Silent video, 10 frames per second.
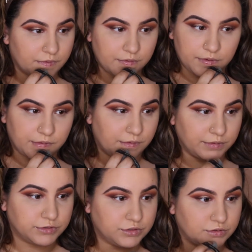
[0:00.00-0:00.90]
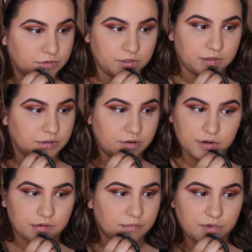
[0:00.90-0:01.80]
I always do like
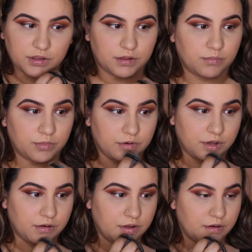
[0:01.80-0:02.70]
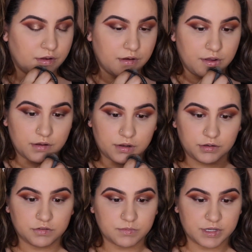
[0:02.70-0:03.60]
under my lip. It
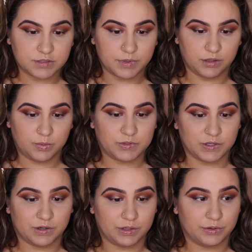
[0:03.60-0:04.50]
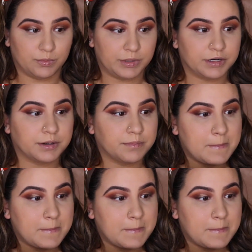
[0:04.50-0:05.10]
just makes my lips look a little bigger.